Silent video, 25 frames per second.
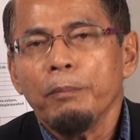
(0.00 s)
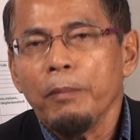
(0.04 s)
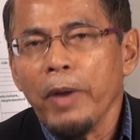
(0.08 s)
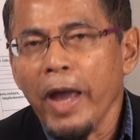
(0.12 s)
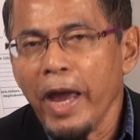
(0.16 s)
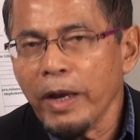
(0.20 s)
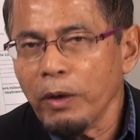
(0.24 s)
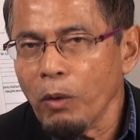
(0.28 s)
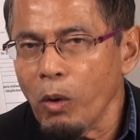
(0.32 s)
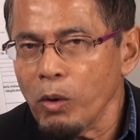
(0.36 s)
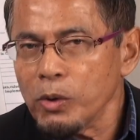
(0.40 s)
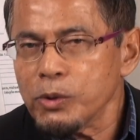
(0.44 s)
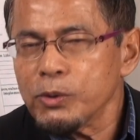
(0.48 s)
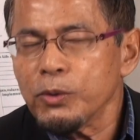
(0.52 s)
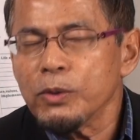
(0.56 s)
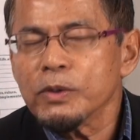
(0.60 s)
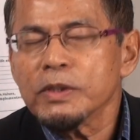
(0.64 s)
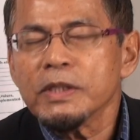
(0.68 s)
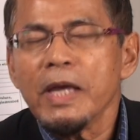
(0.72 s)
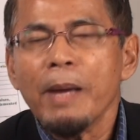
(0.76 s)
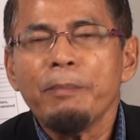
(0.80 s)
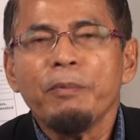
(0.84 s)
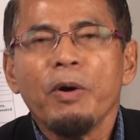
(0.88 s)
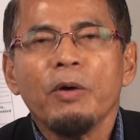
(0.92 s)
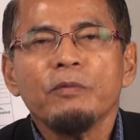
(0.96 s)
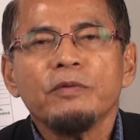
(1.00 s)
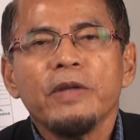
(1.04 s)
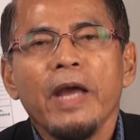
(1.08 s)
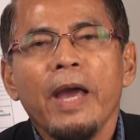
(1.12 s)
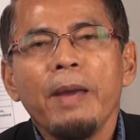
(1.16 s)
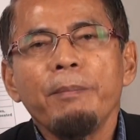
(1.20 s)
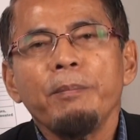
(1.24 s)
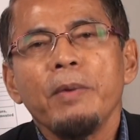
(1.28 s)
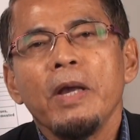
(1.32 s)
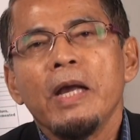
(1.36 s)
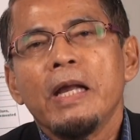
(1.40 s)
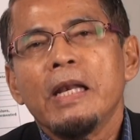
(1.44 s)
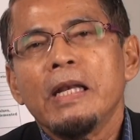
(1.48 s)
And also some of
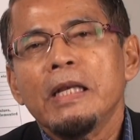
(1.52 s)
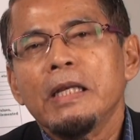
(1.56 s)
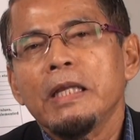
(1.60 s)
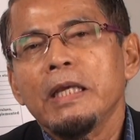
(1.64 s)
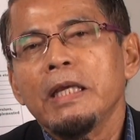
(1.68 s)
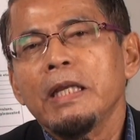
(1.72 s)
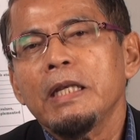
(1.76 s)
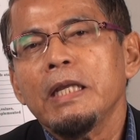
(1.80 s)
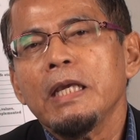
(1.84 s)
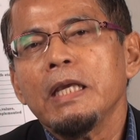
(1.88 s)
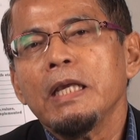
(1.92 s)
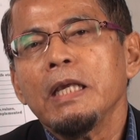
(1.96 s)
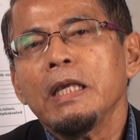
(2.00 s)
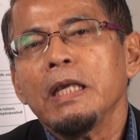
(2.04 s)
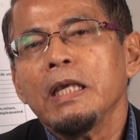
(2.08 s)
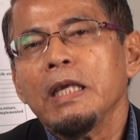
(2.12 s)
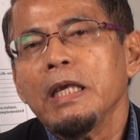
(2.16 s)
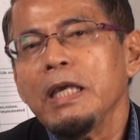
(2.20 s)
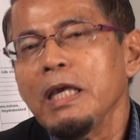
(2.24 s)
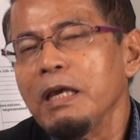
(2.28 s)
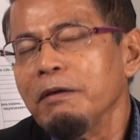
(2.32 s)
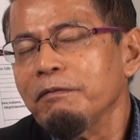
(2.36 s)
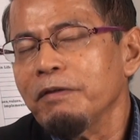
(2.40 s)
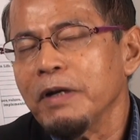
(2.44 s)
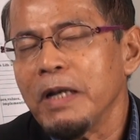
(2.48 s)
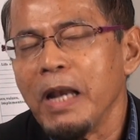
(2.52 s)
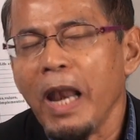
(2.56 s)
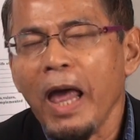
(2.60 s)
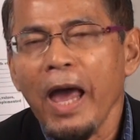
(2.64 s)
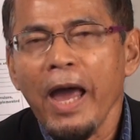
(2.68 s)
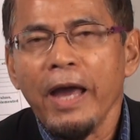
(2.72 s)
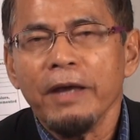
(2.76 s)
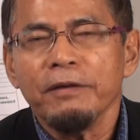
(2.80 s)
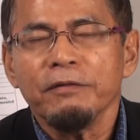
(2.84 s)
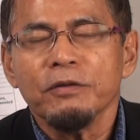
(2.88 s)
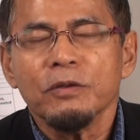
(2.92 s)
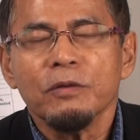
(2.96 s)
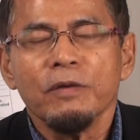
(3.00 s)
them leading evil
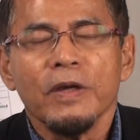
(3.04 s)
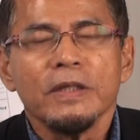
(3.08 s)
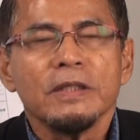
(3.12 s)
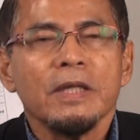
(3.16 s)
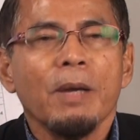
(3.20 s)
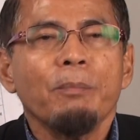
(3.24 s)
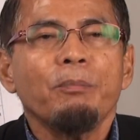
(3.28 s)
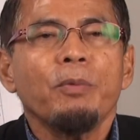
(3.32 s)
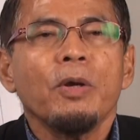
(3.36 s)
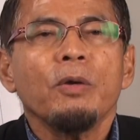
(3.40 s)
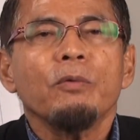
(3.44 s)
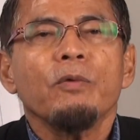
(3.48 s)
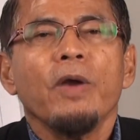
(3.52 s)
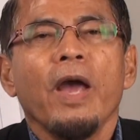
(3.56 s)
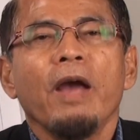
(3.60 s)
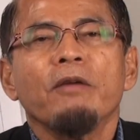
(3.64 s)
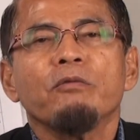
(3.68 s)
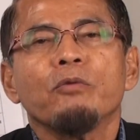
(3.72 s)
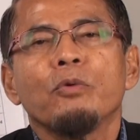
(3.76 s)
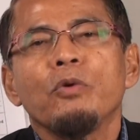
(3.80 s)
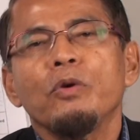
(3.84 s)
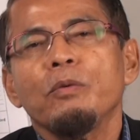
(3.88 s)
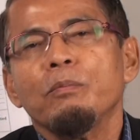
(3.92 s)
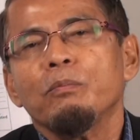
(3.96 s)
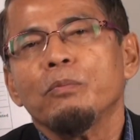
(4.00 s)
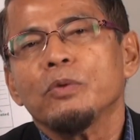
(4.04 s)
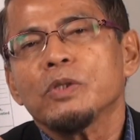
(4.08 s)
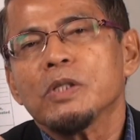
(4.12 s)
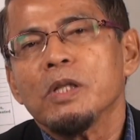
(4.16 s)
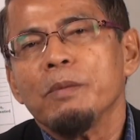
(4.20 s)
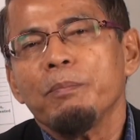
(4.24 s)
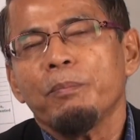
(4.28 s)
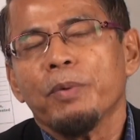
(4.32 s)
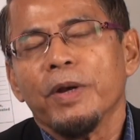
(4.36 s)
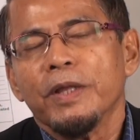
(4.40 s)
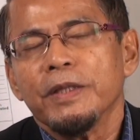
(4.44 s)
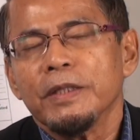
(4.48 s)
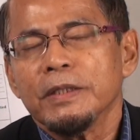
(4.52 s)
lives. For example, we have good
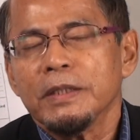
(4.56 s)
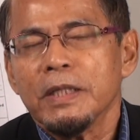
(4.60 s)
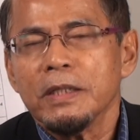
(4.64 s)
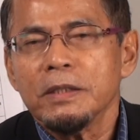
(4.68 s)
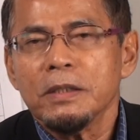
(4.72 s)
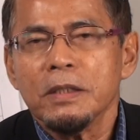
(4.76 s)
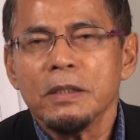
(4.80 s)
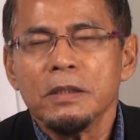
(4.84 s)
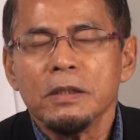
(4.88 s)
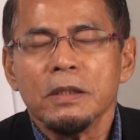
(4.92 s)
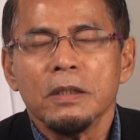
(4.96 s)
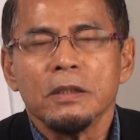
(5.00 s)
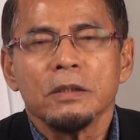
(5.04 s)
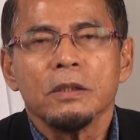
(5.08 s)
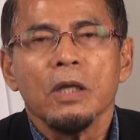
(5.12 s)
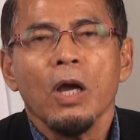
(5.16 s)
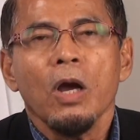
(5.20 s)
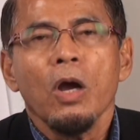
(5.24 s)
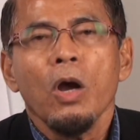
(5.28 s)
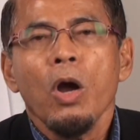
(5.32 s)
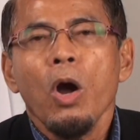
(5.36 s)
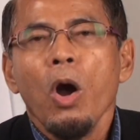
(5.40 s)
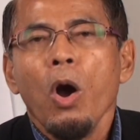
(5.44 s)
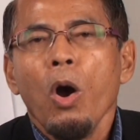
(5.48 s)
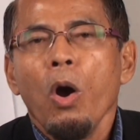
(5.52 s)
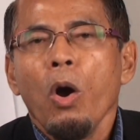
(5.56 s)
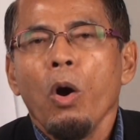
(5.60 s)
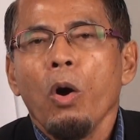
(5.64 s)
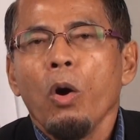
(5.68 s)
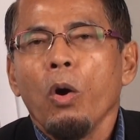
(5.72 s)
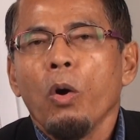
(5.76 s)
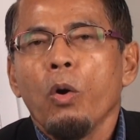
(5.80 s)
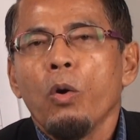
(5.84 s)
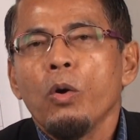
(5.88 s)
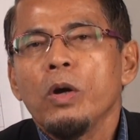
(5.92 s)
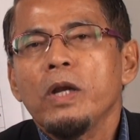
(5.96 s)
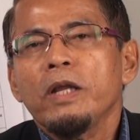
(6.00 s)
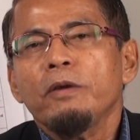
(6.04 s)
Muslim brothers and sisters
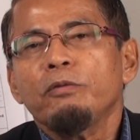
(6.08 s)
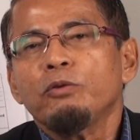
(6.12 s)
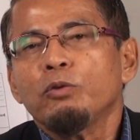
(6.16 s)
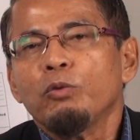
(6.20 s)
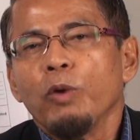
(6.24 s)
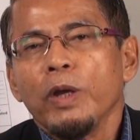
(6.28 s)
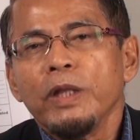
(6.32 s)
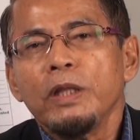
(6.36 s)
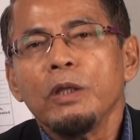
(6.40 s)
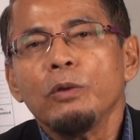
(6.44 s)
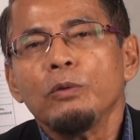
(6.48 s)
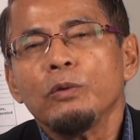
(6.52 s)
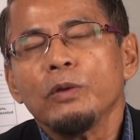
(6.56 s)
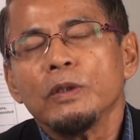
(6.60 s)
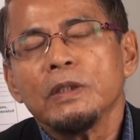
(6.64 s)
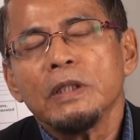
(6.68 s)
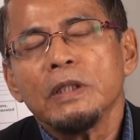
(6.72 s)
who lived 20 to